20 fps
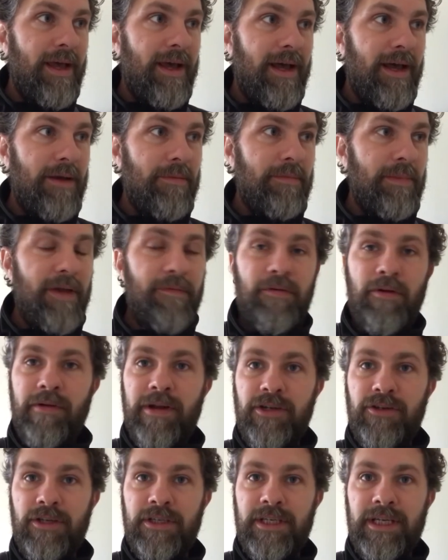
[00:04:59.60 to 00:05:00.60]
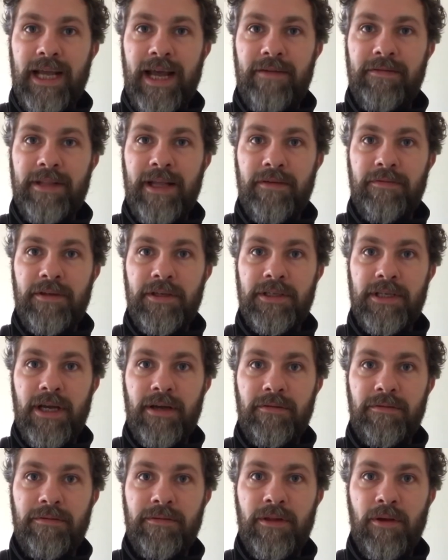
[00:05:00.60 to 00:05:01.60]
If you're interested in having that for
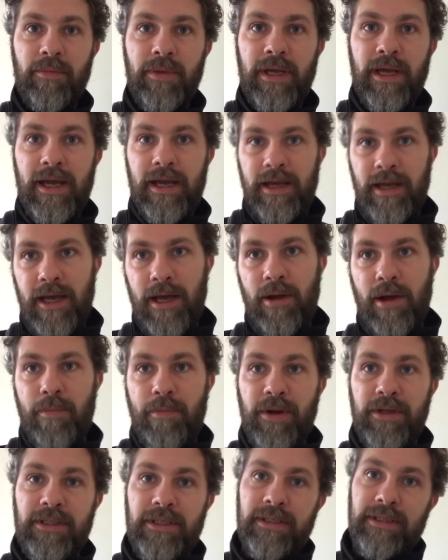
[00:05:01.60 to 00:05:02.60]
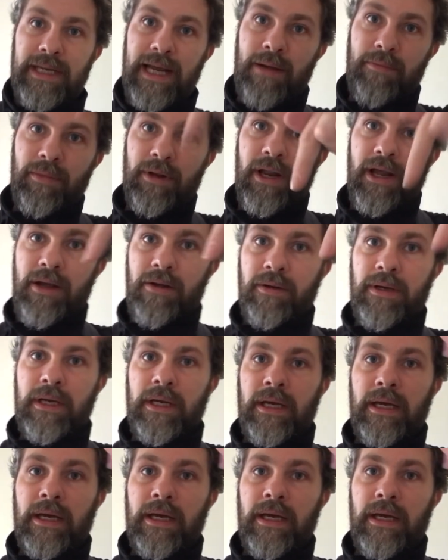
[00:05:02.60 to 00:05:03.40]
yourself, there'll be a button down below.